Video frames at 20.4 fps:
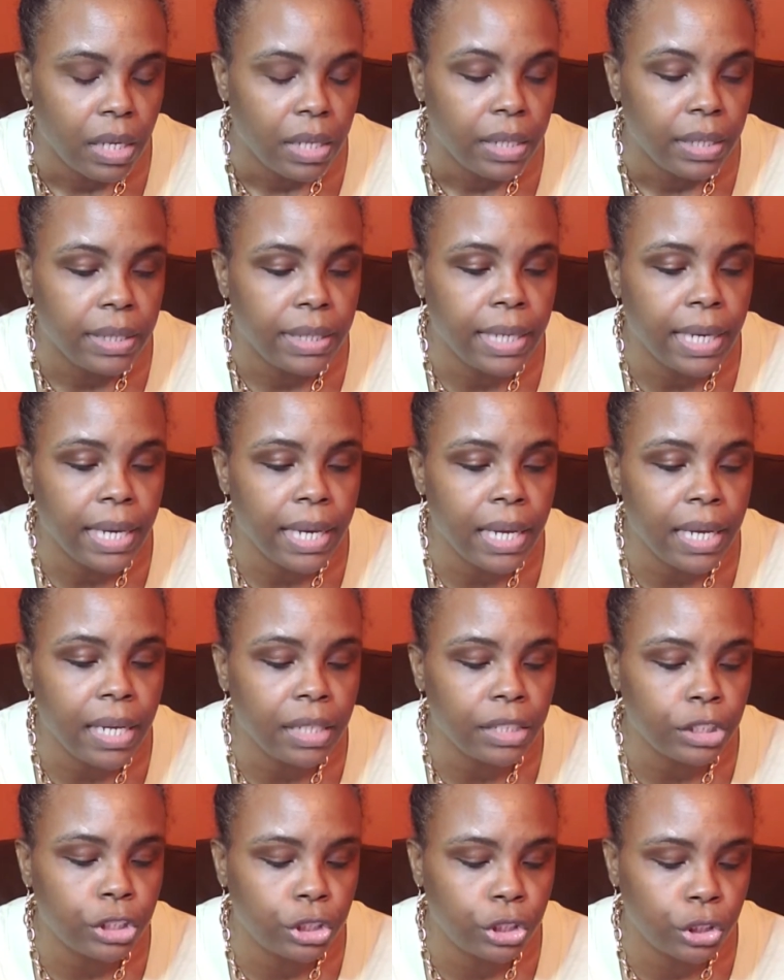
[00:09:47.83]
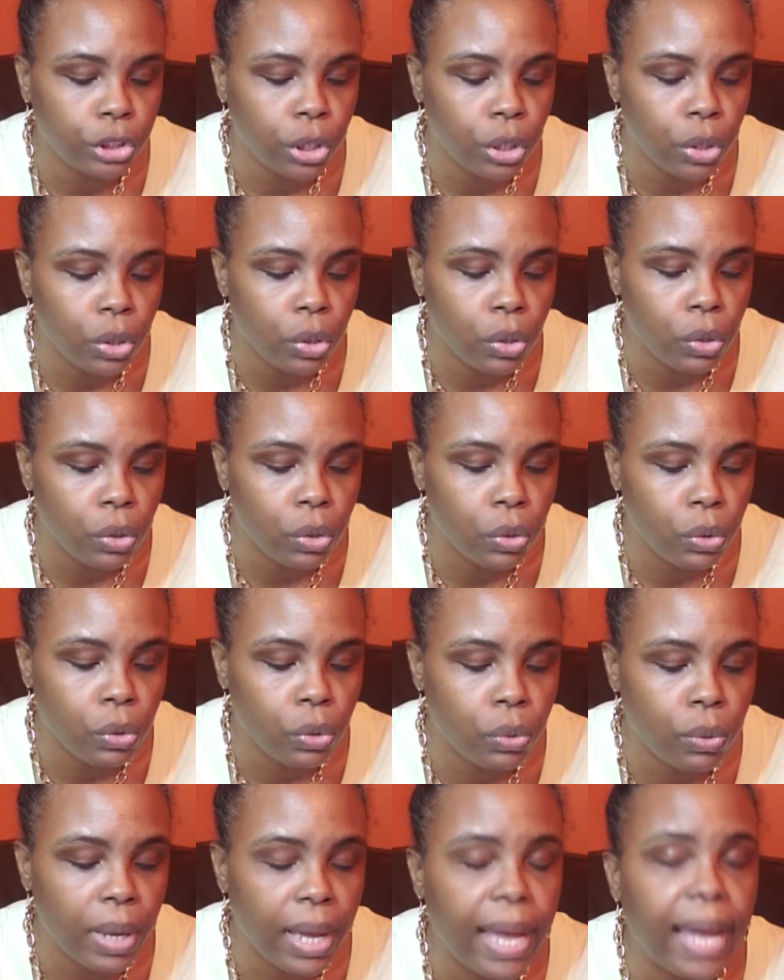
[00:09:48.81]
Yeah,
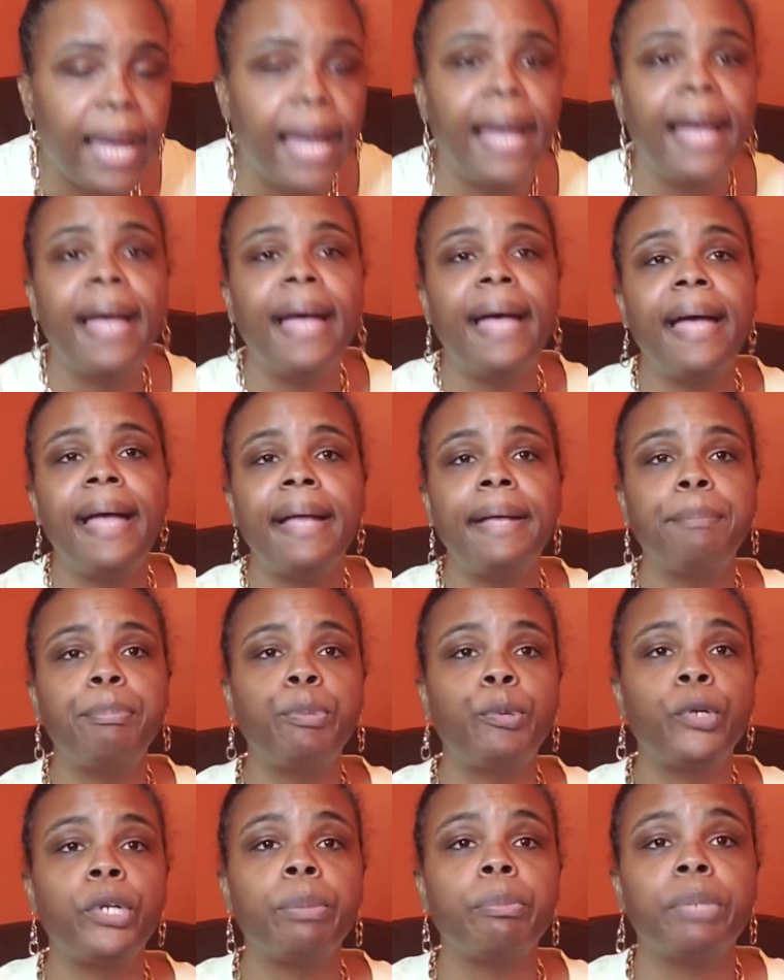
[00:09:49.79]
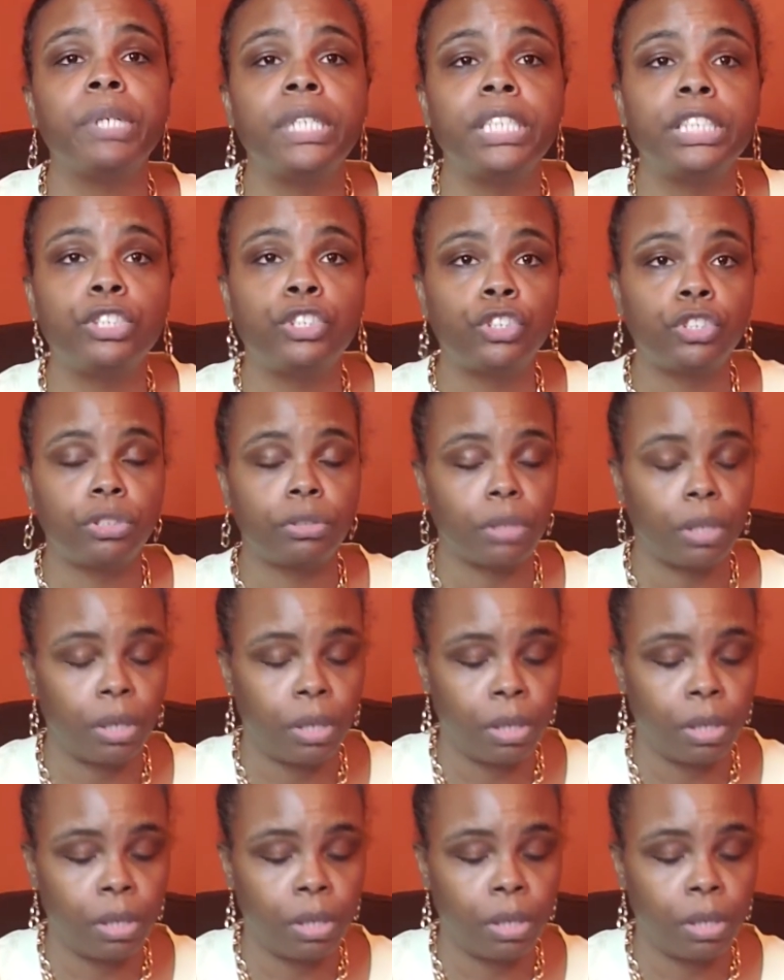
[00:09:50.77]
so I pretty much